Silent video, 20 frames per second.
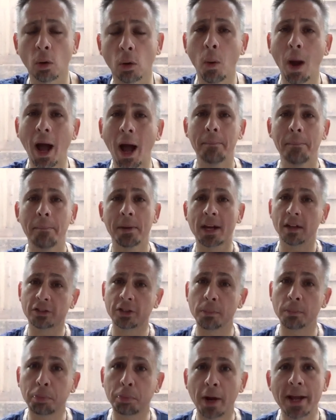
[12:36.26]
It's
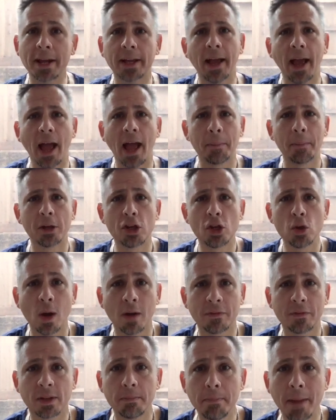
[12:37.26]
critical. Why? Because to
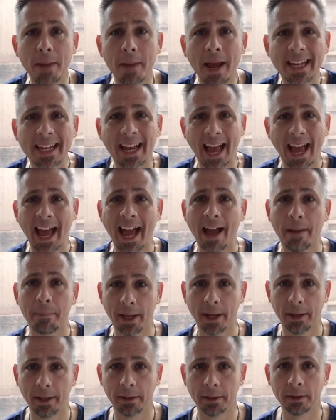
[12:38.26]
break a habit, you have
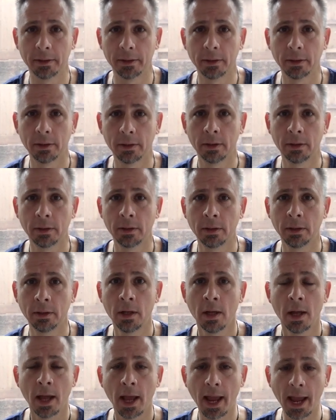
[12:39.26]
to make a
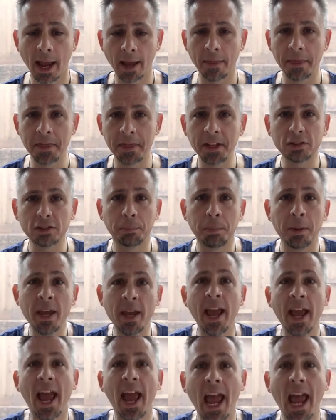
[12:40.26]
habit.
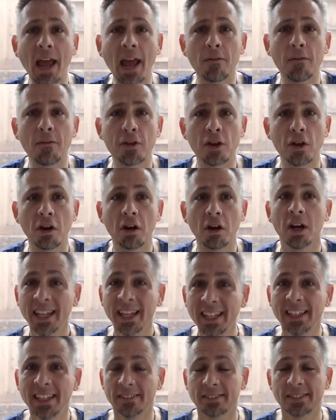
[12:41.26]
And this
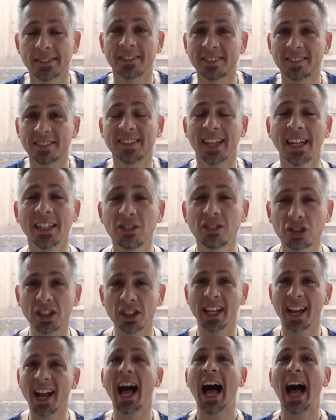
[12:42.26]
behavior is
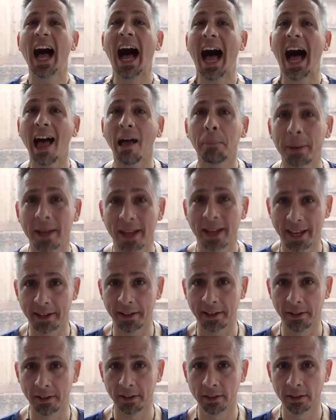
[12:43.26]
essentially a
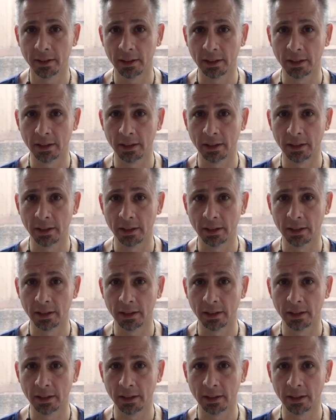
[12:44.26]
hobby.